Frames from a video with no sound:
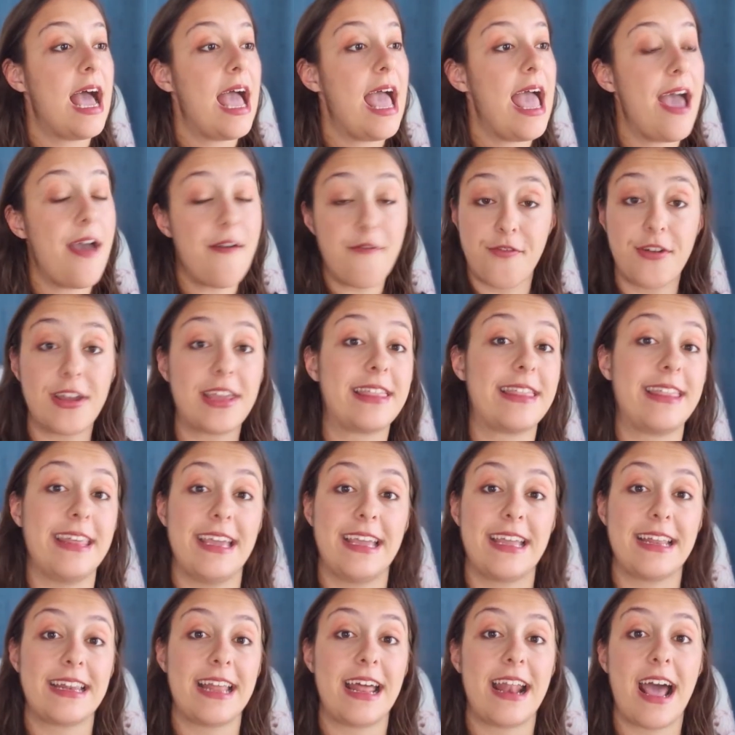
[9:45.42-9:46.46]

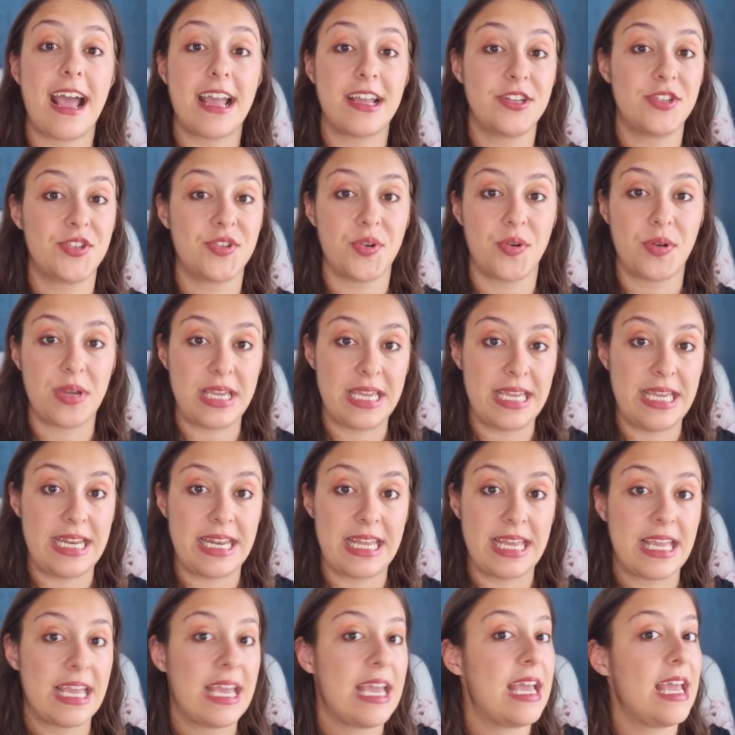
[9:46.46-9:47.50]
everything that I enjoy
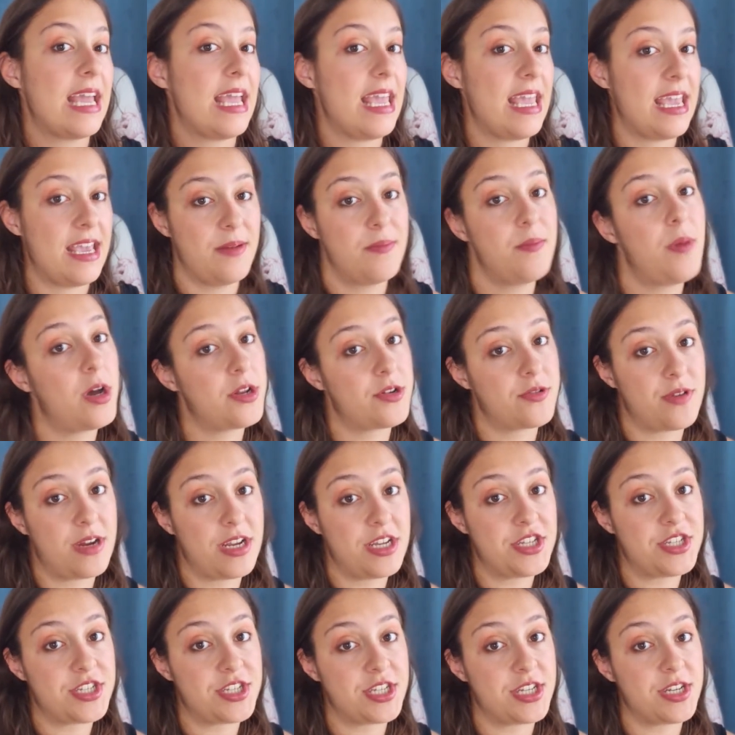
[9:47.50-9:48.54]
eating in
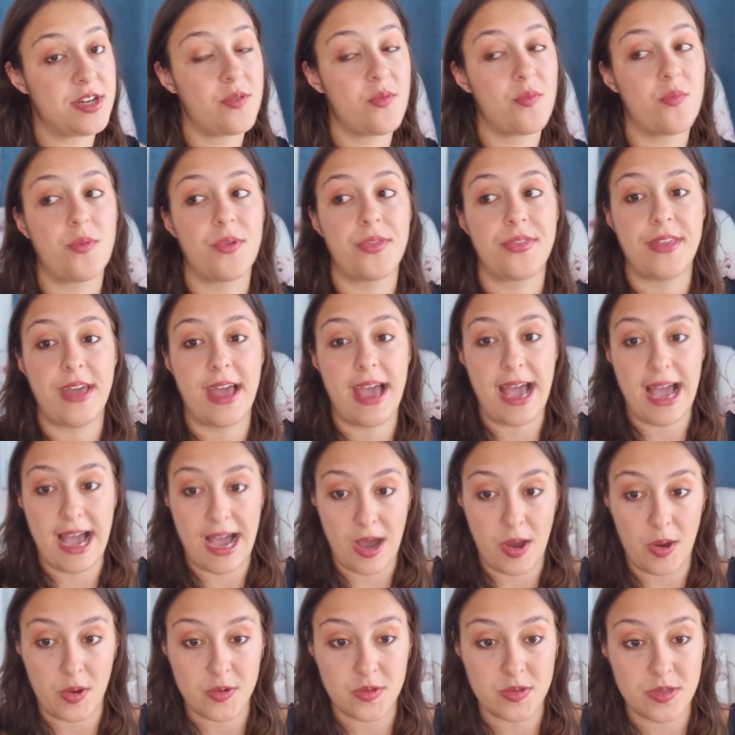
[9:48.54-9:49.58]
moderation
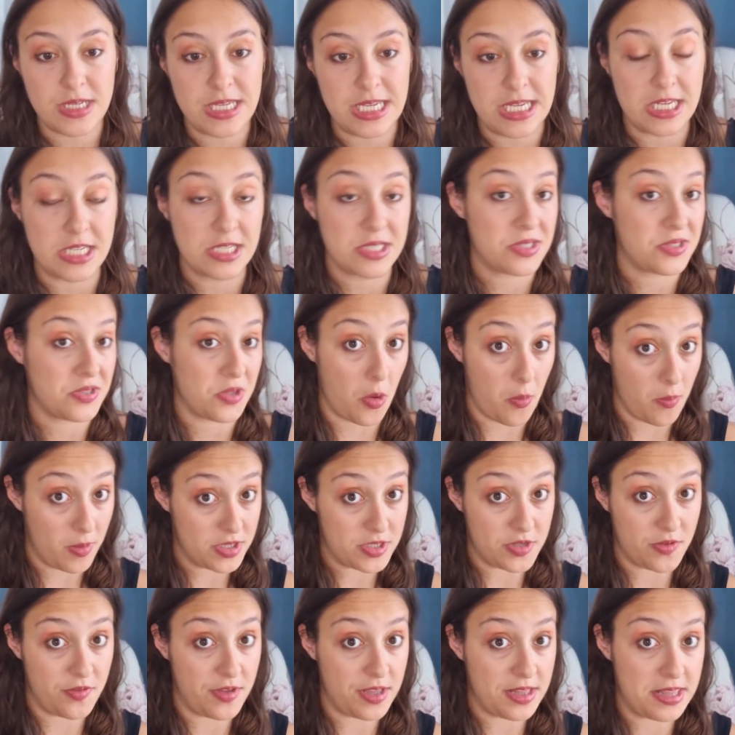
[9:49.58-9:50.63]
without eating so much
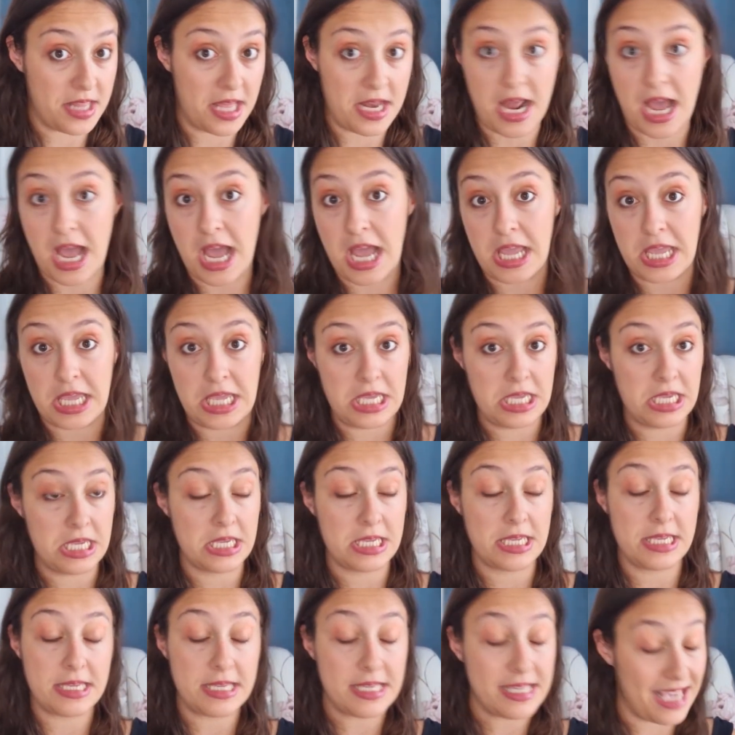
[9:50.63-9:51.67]
of it that I
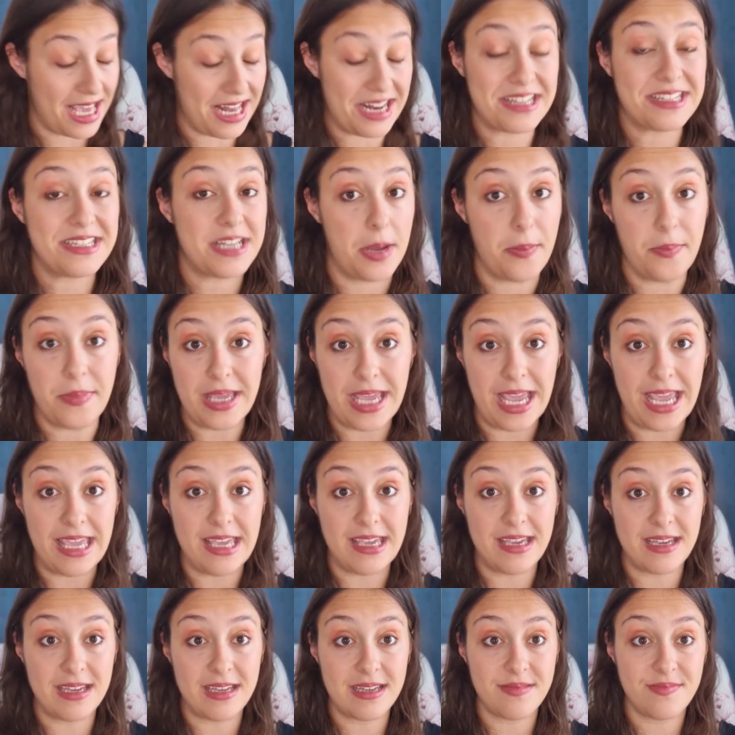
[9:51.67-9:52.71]
get a tummy
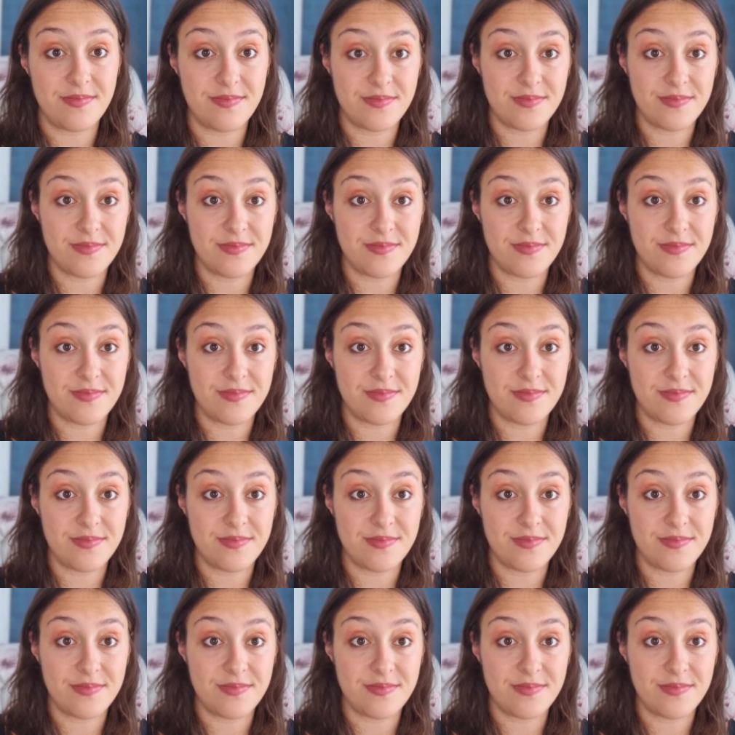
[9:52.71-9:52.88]
ache.